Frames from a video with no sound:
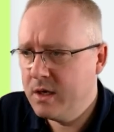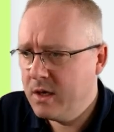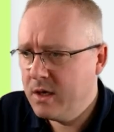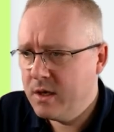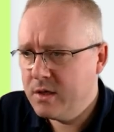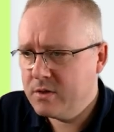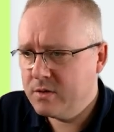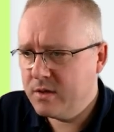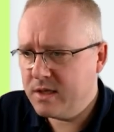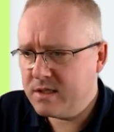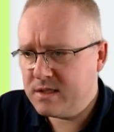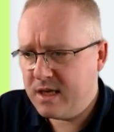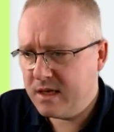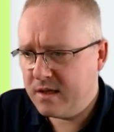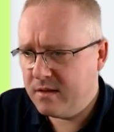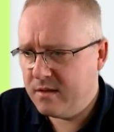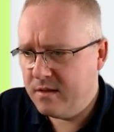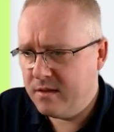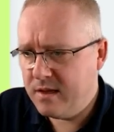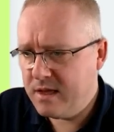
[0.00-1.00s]
So let's take
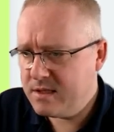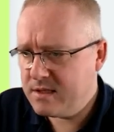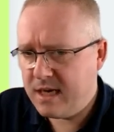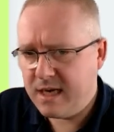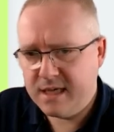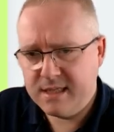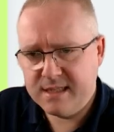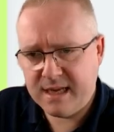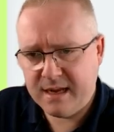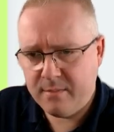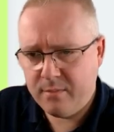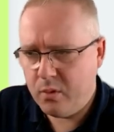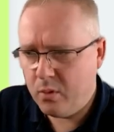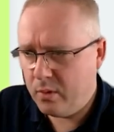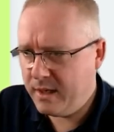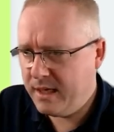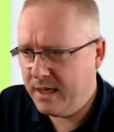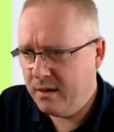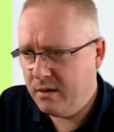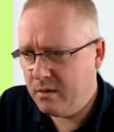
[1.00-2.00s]
this example
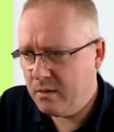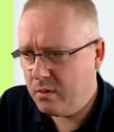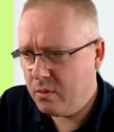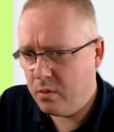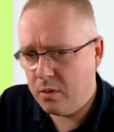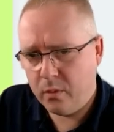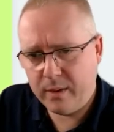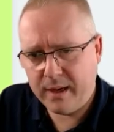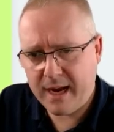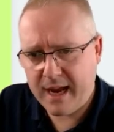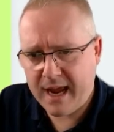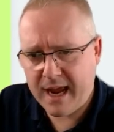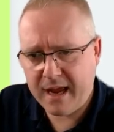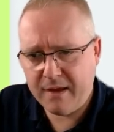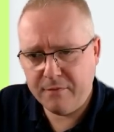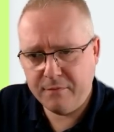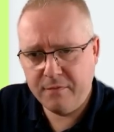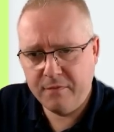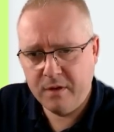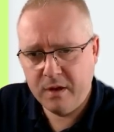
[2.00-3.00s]
here, where we
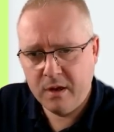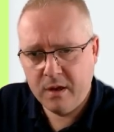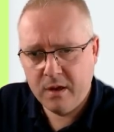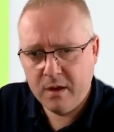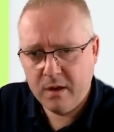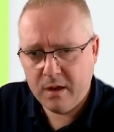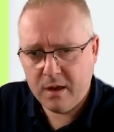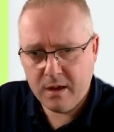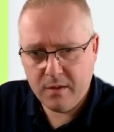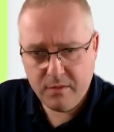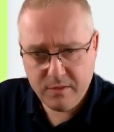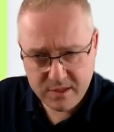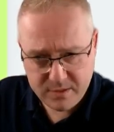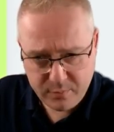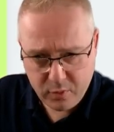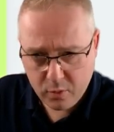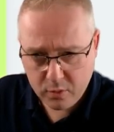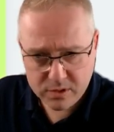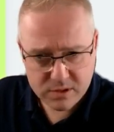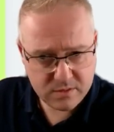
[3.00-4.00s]
have this
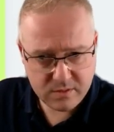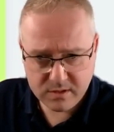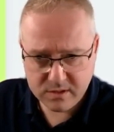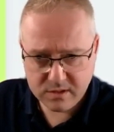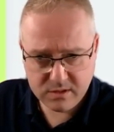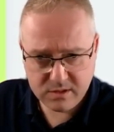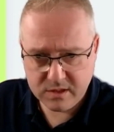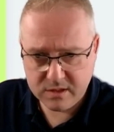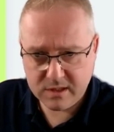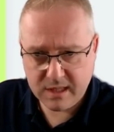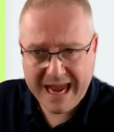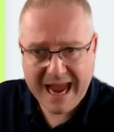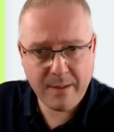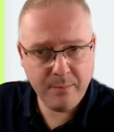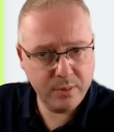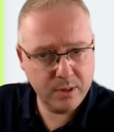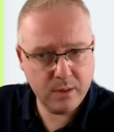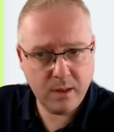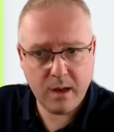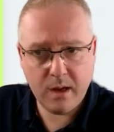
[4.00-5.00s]
post. This is just a
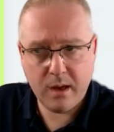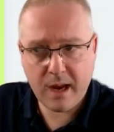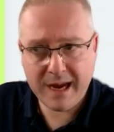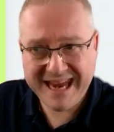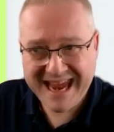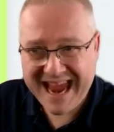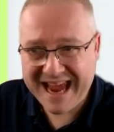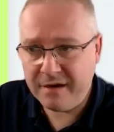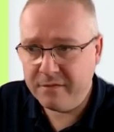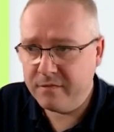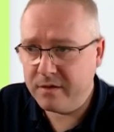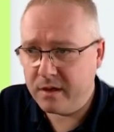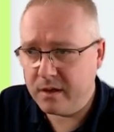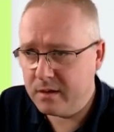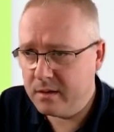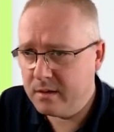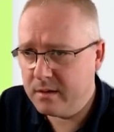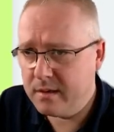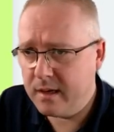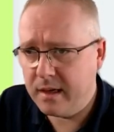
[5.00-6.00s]
Canva
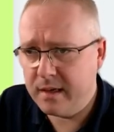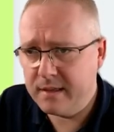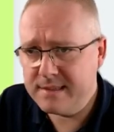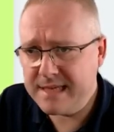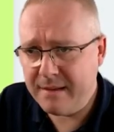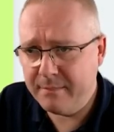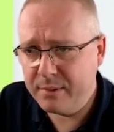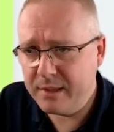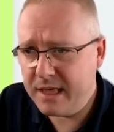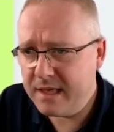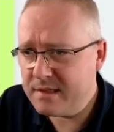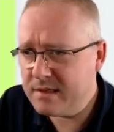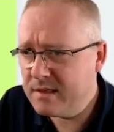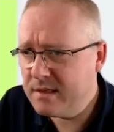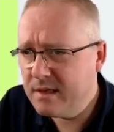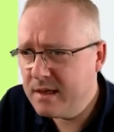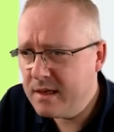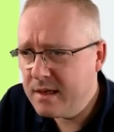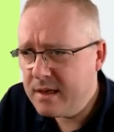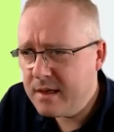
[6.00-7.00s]
template
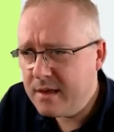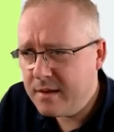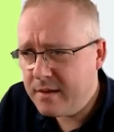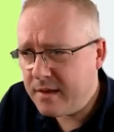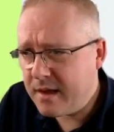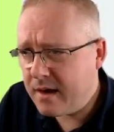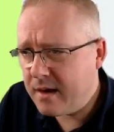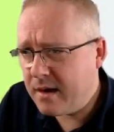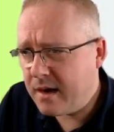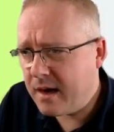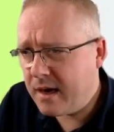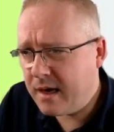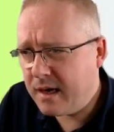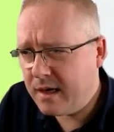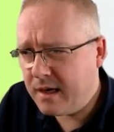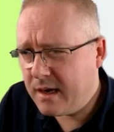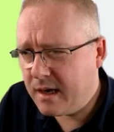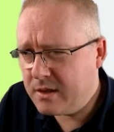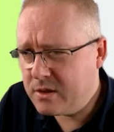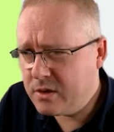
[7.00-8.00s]
that
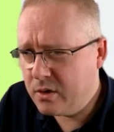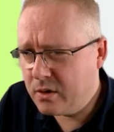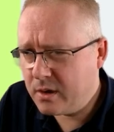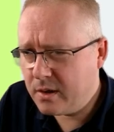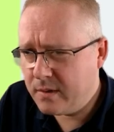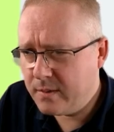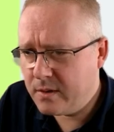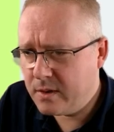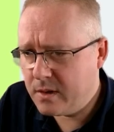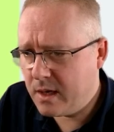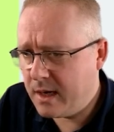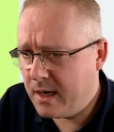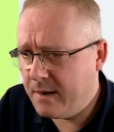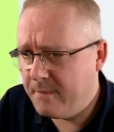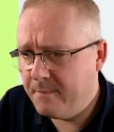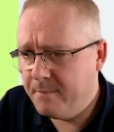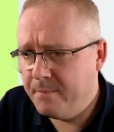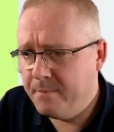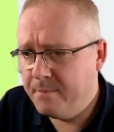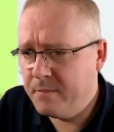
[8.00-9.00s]
I took.
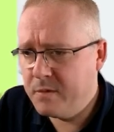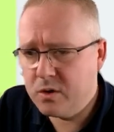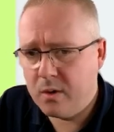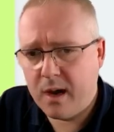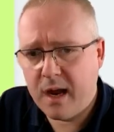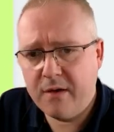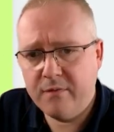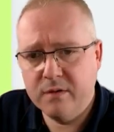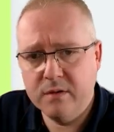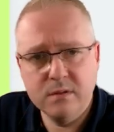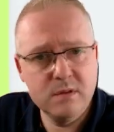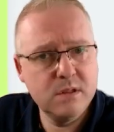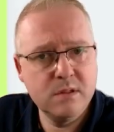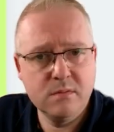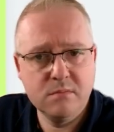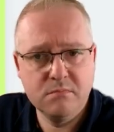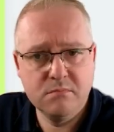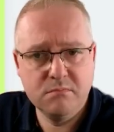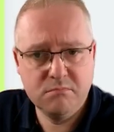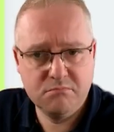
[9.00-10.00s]
So I haven't
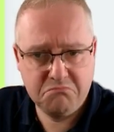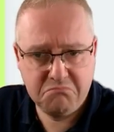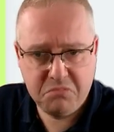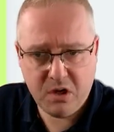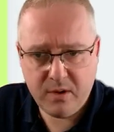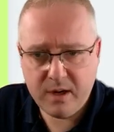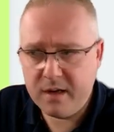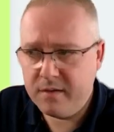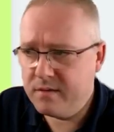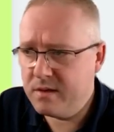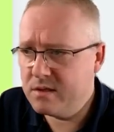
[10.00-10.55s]
created this.